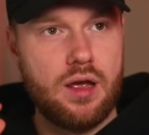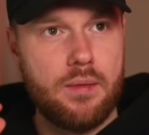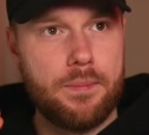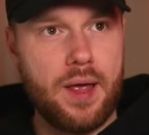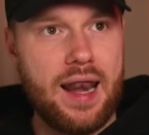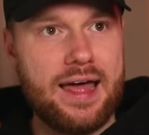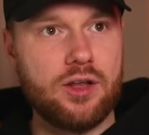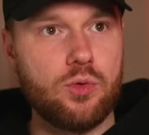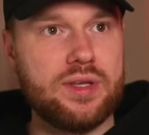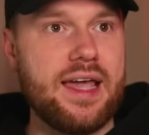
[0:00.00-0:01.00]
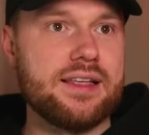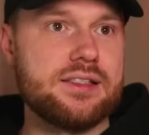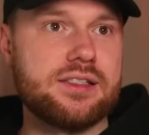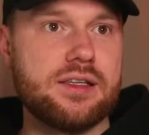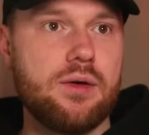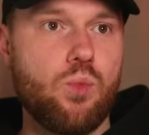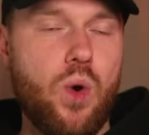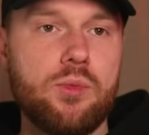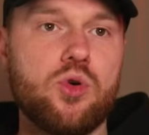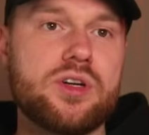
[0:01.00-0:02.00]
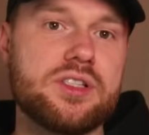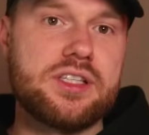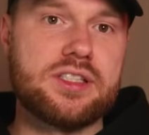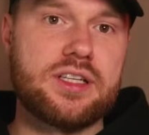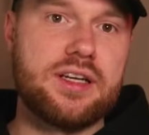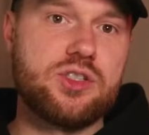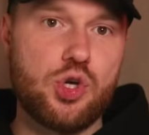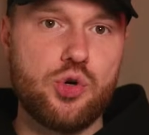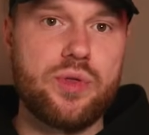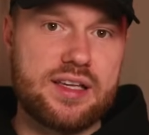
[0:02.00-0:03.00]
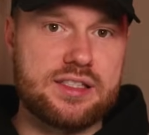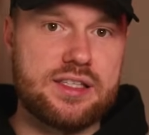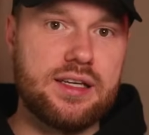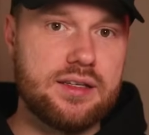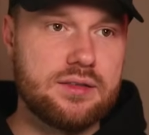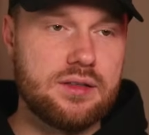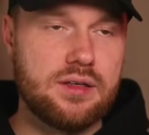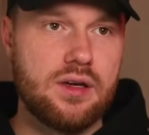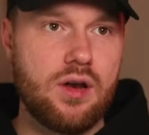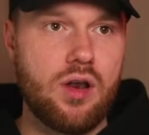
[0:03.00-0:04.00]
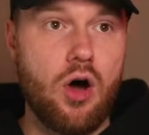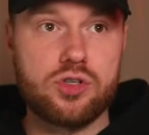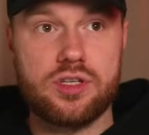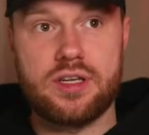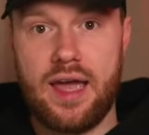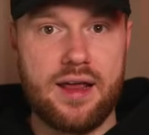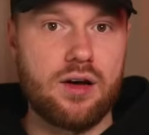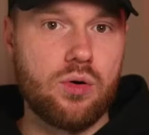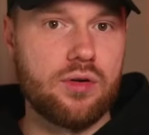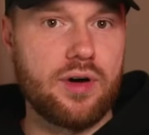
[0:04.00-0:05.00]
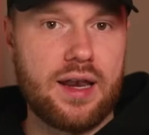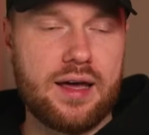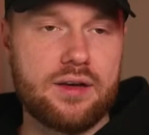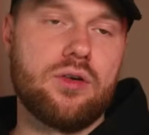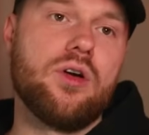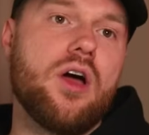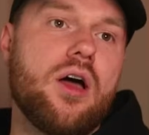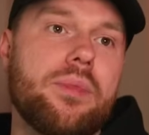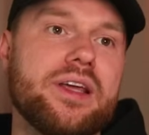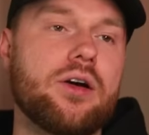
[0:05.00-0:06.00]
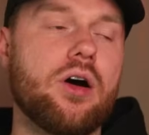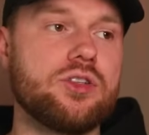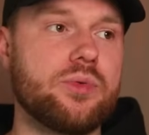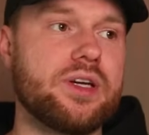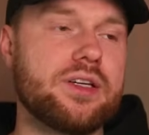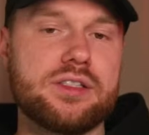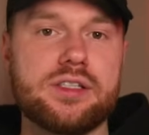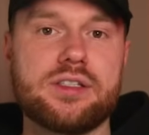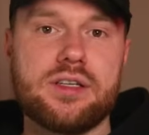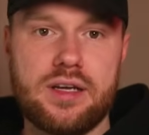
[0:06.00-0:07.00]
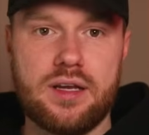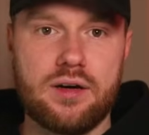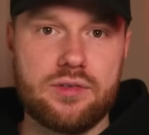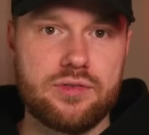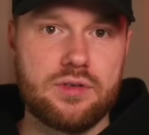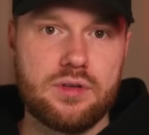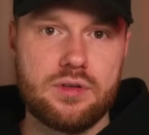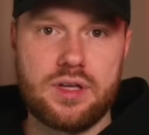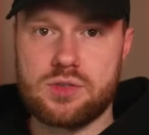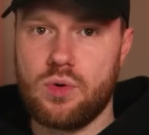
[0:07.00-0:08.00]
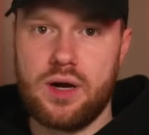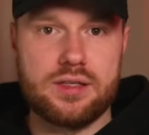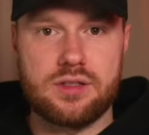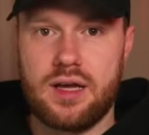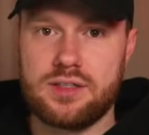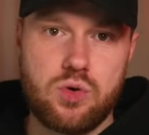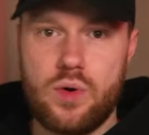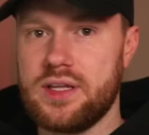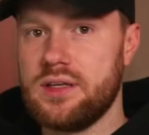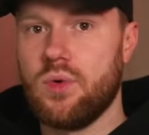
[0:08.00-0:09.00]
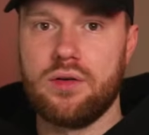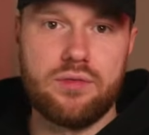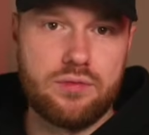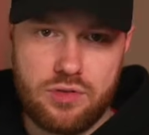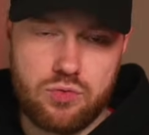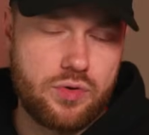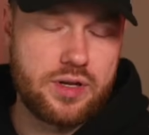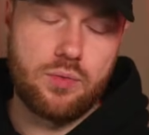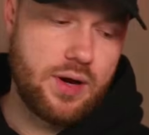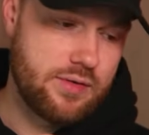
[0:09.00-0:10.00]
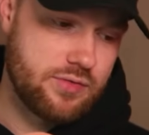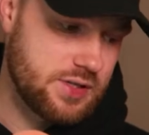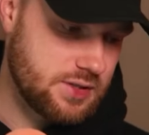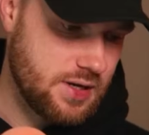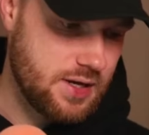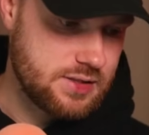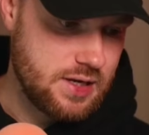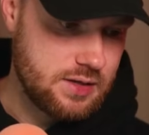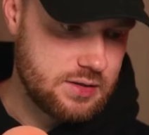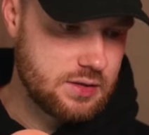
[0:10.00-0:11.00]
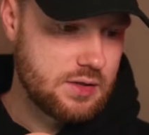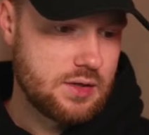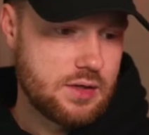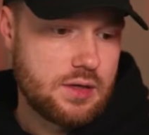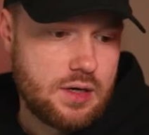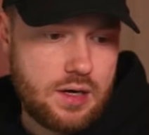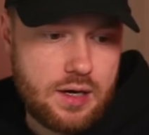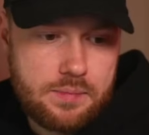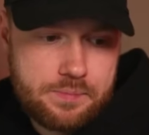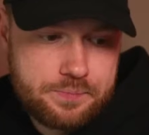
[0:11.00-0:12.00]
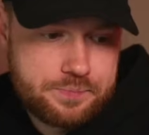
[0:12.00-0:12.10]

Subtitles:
But Lando gets way more consistently to that ceiling. Like, Oscar can out-qualify Lando, but he can't do it consistently enough. That's why it's like 21-3 or whatever it is in head-to-head. And